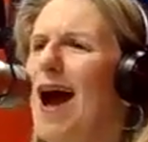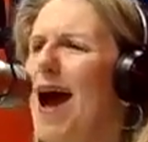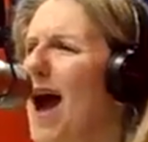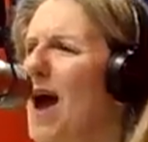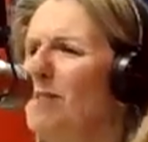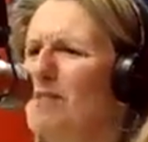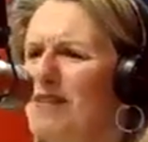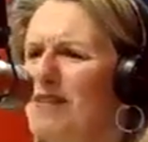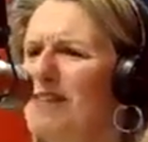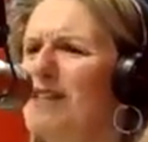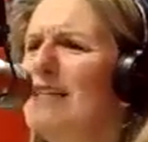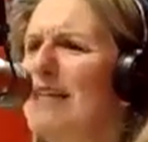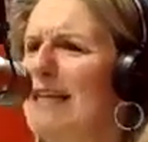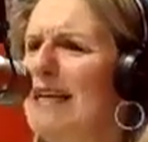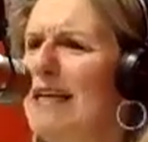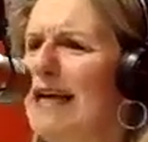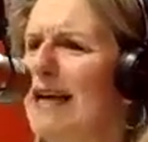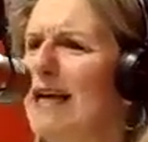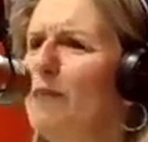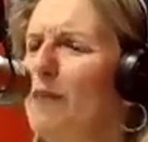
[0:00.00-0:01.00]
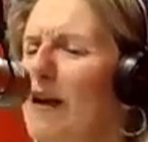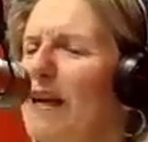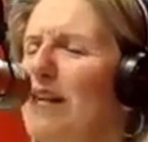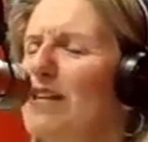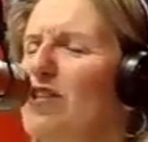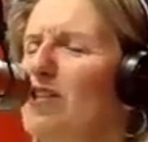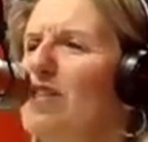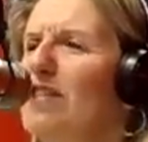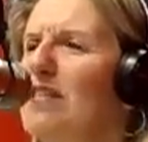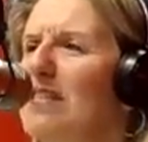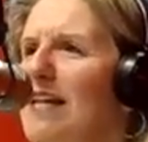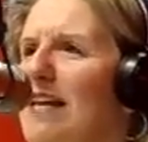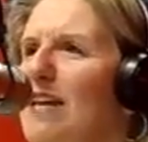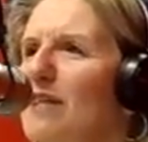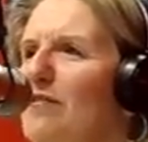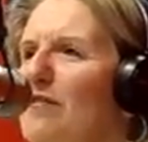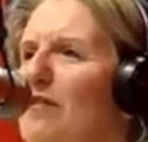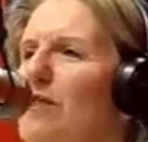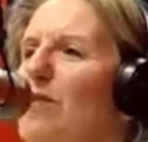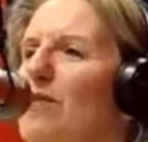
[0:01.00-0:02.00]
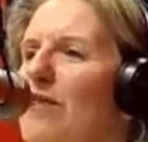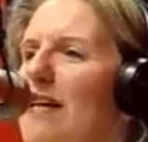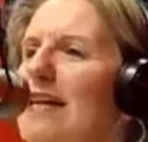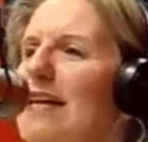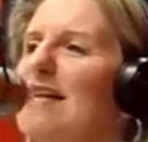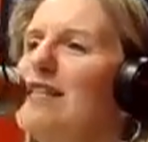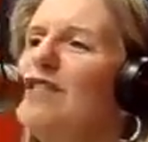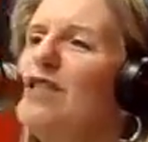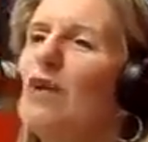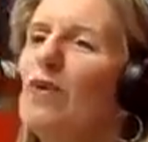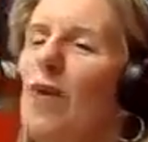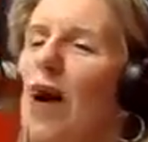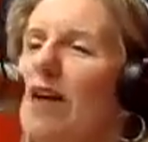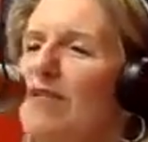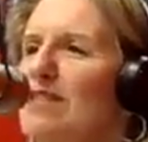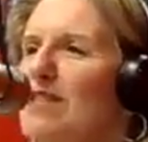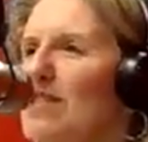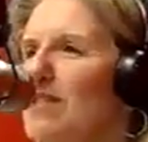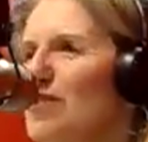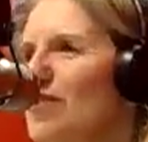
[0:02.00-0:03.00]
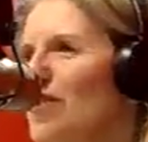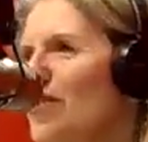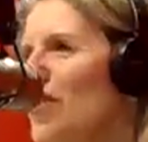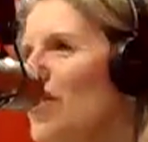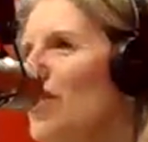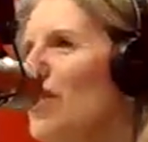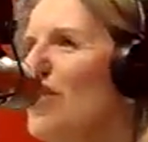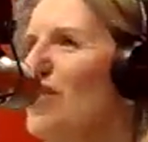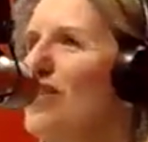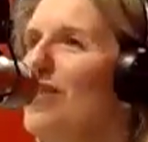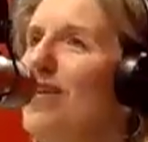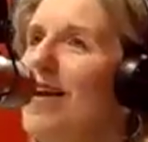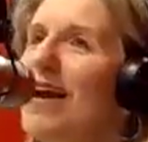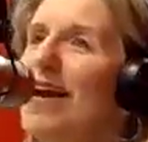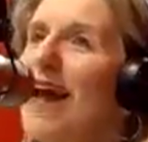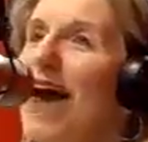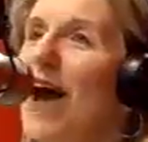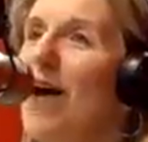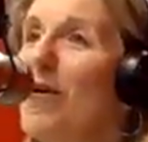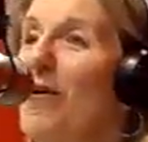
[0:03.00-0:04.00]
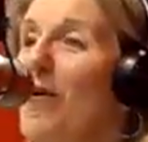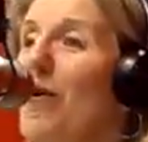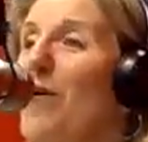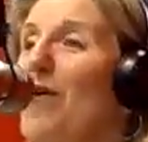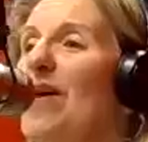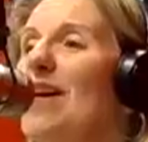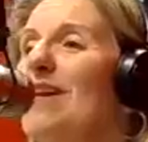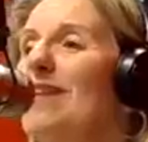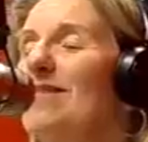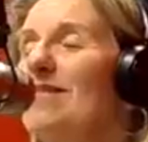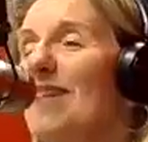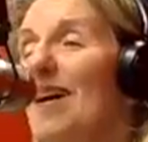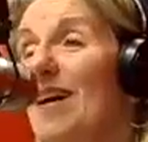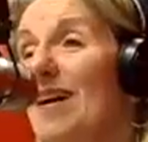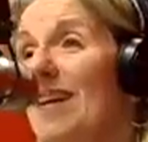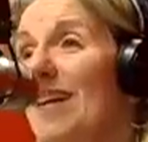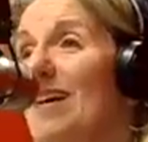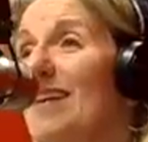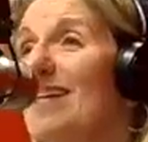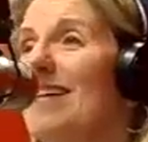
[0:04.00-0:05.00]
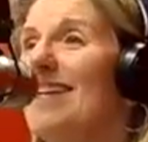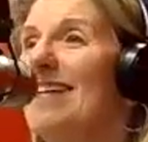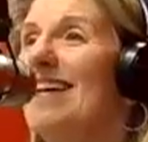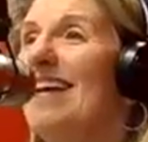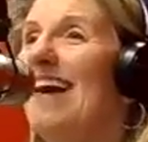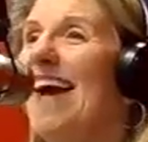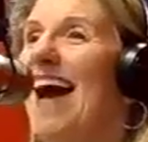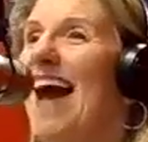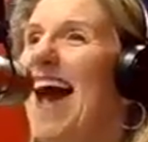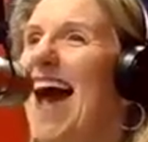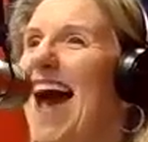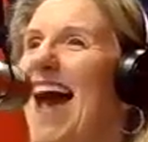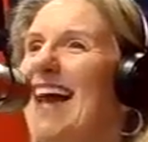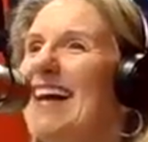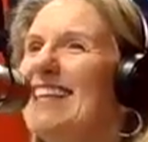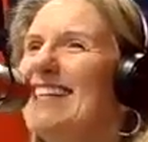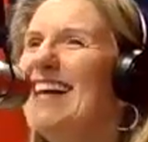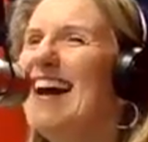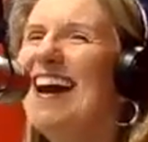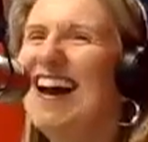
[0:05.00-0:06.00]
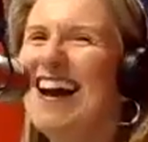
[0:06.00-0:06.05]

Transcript: I'm still eating, but it's just like a few things, obviously sugar and alcohol, and